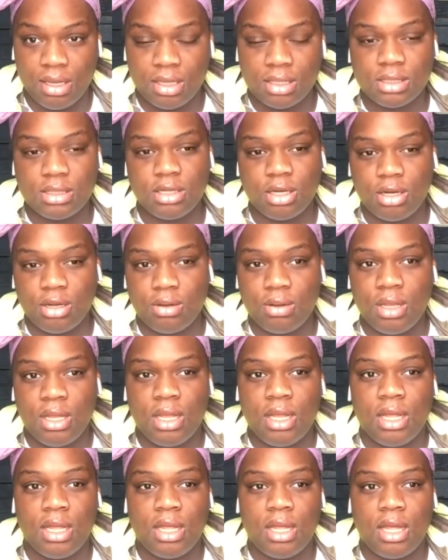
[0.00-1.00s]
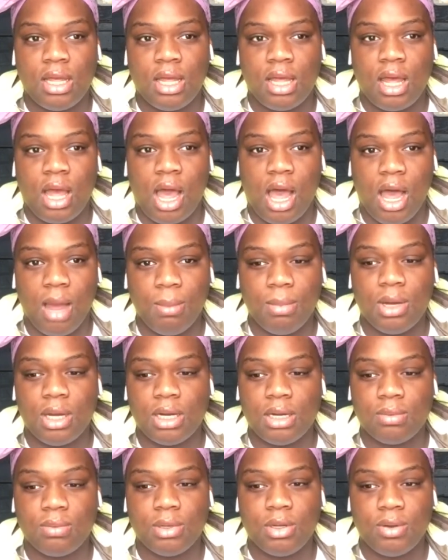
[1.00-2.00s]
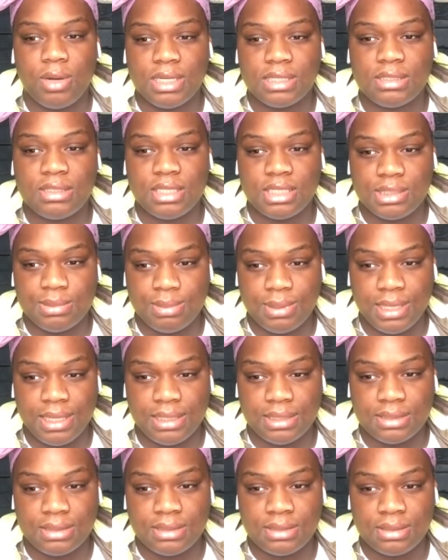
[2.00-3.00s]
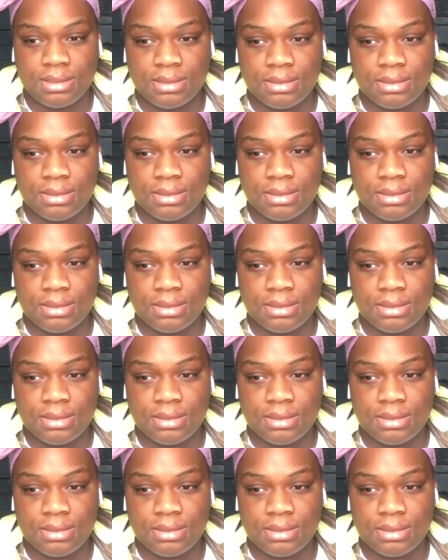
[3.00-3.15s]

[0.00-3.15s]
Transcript: So, I'm going to request this place.